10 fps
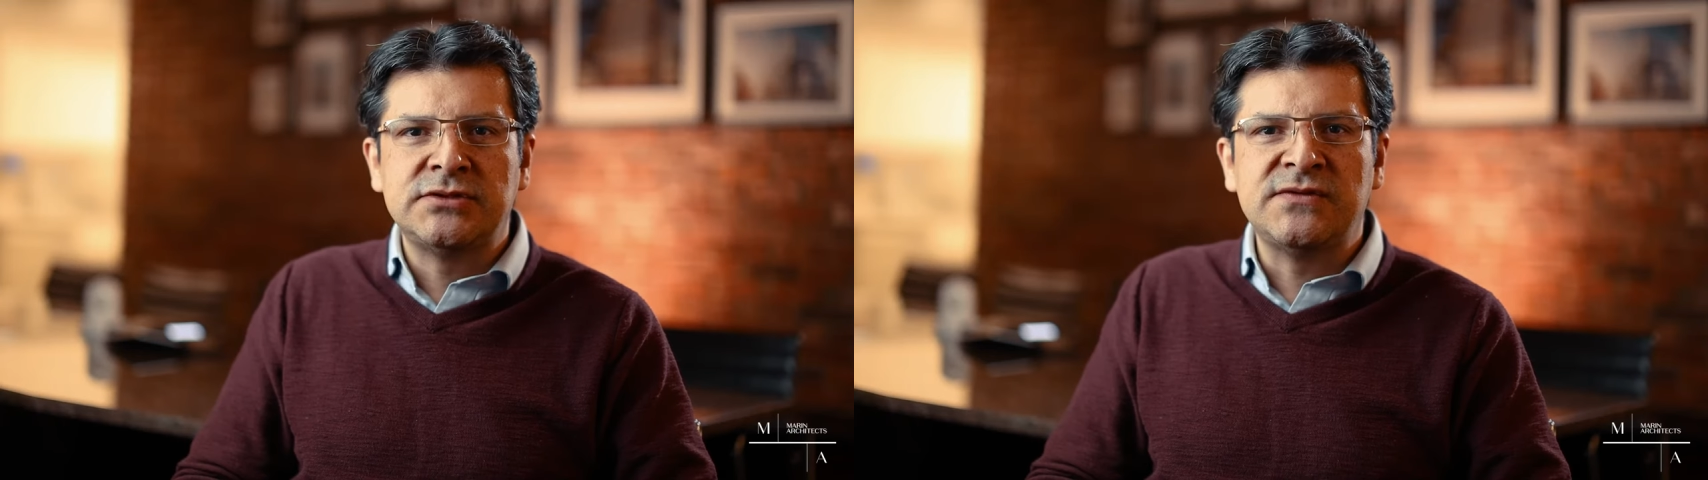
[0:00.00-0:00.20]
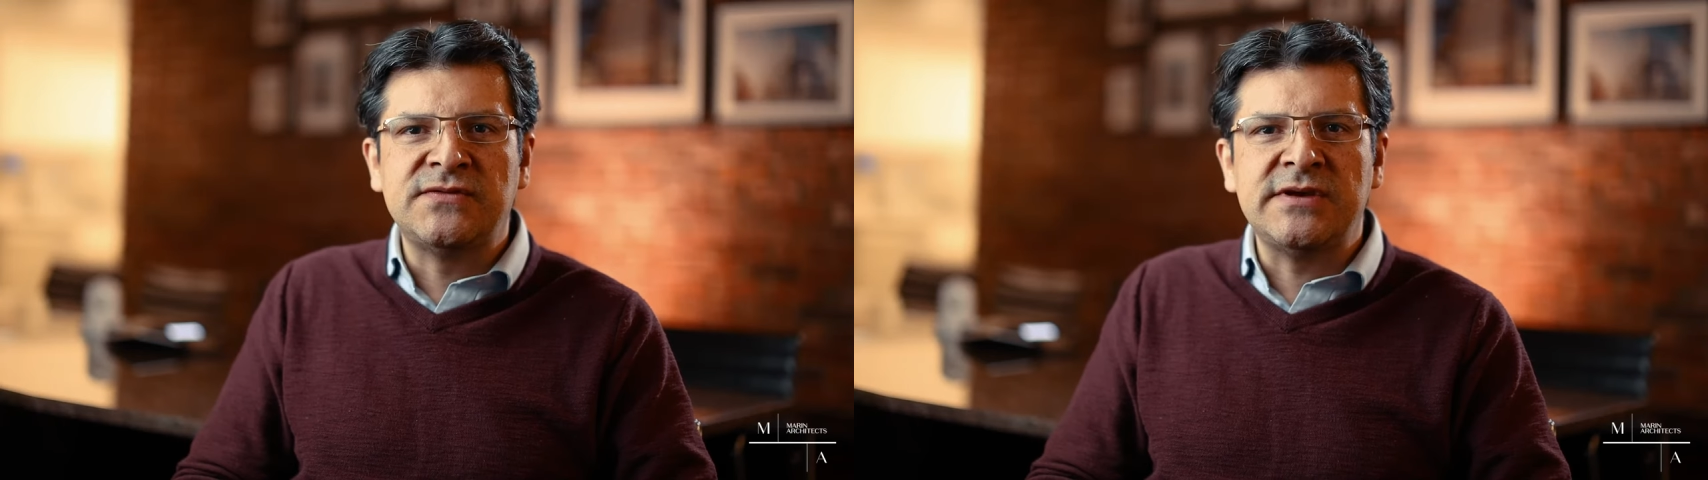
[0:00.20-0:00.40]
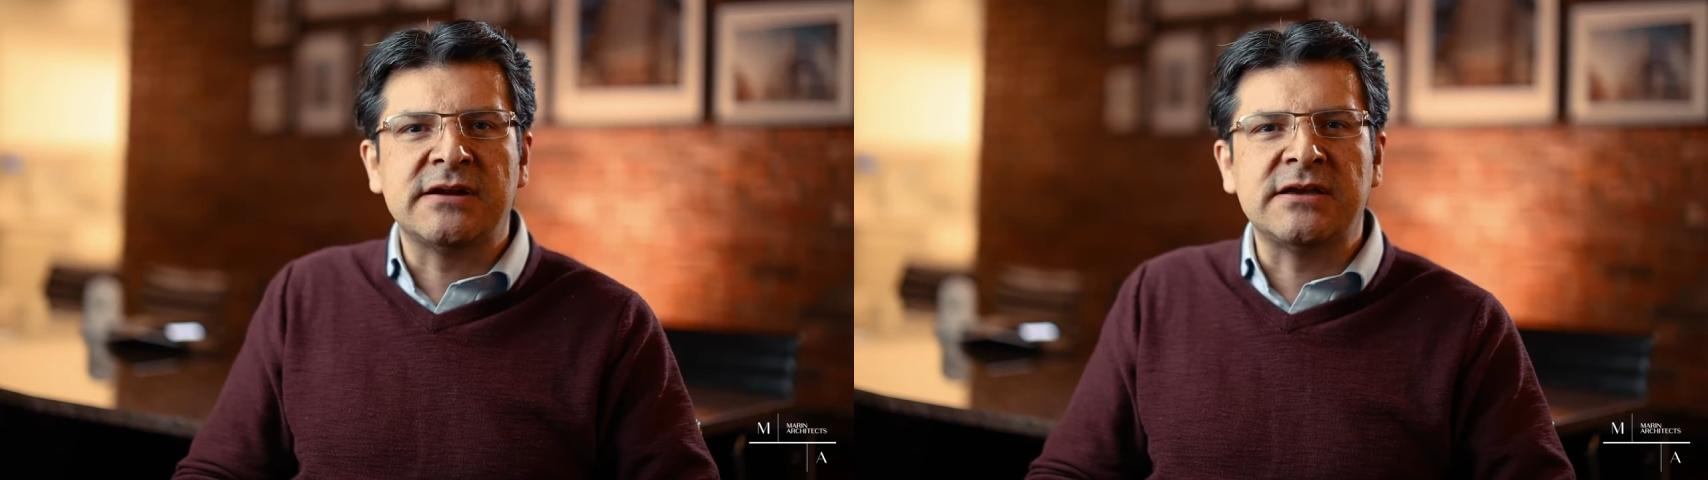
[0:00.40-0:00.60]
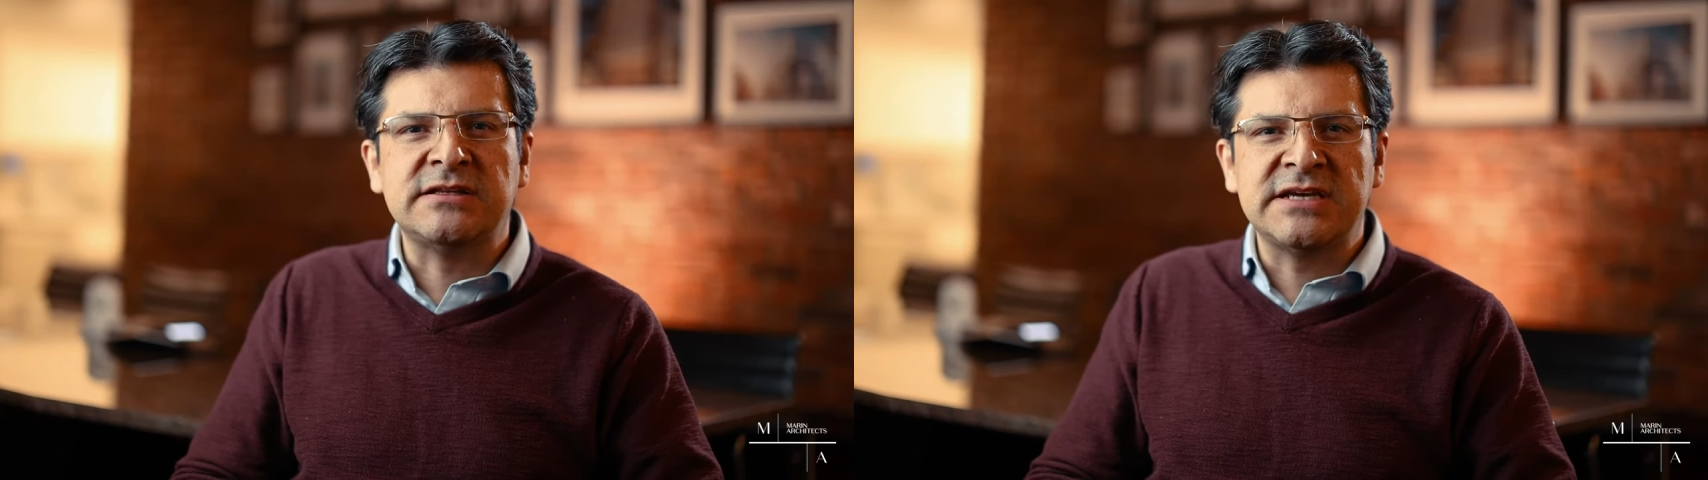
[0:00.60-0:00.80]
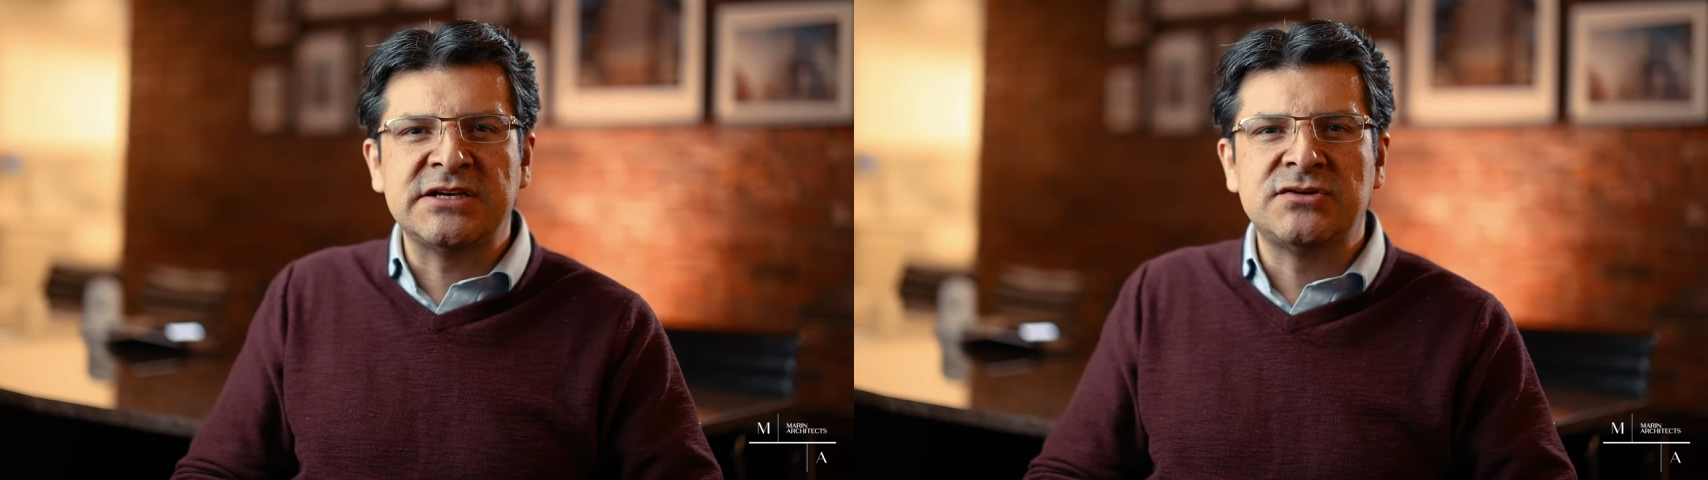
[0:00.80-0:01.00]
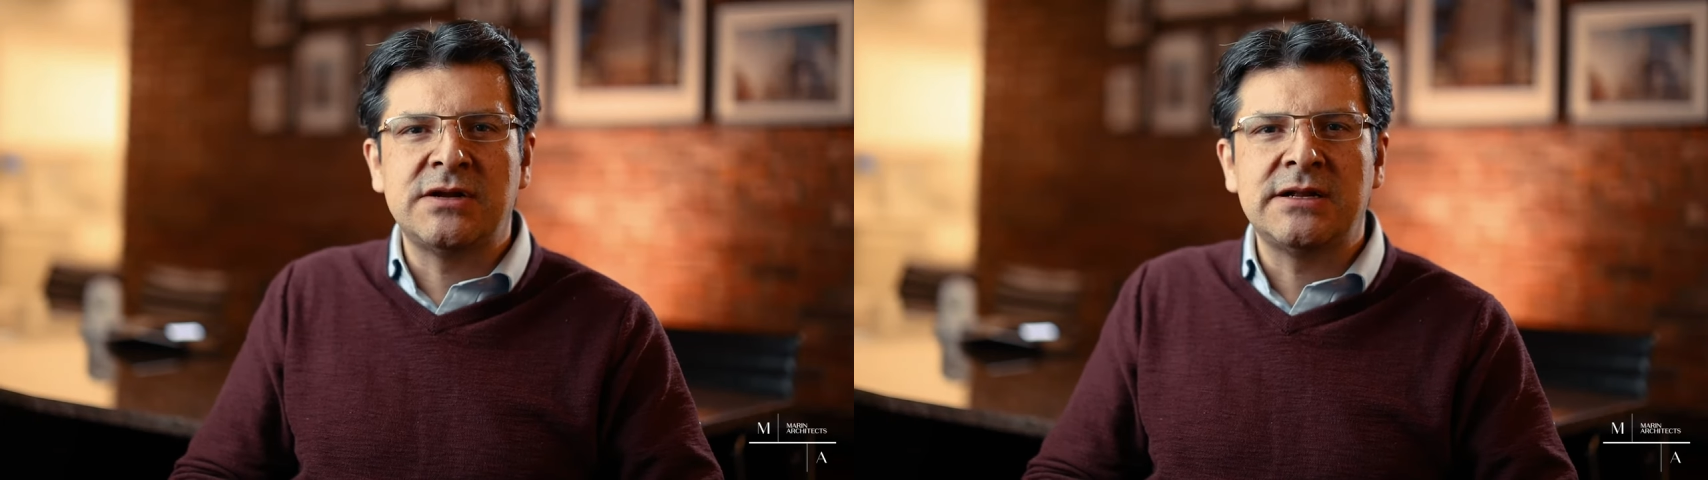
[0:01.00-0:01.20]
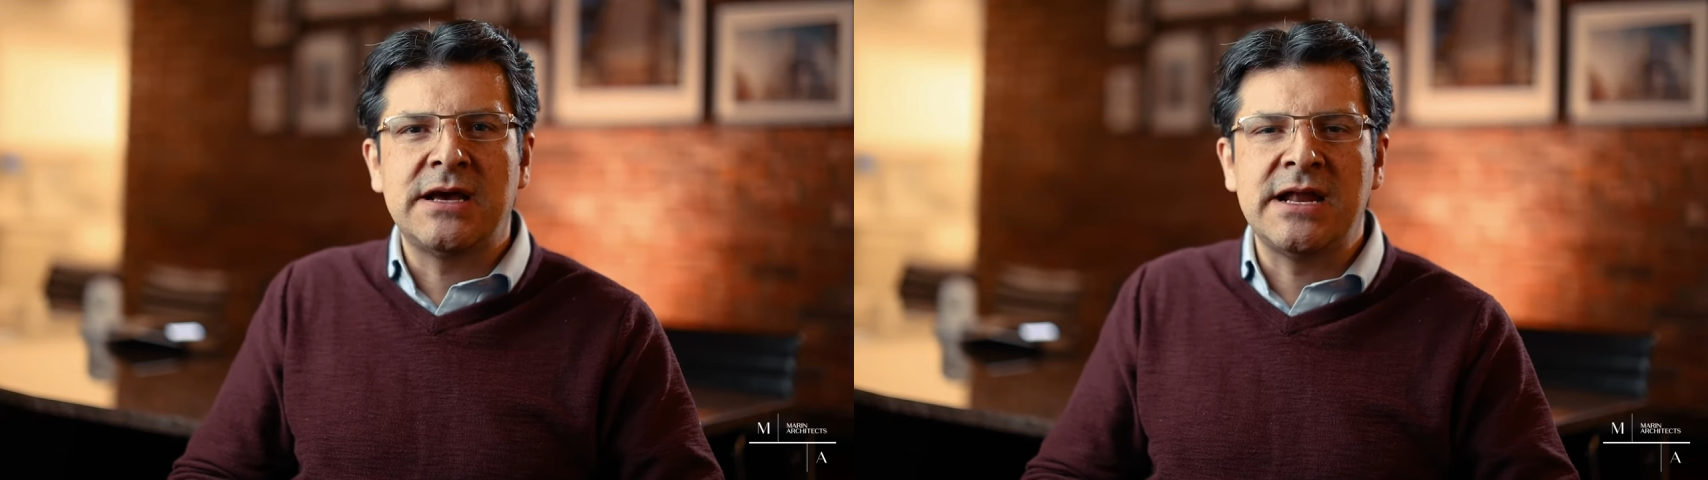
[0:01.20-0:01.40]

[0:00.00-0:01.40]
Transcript: to fit architectural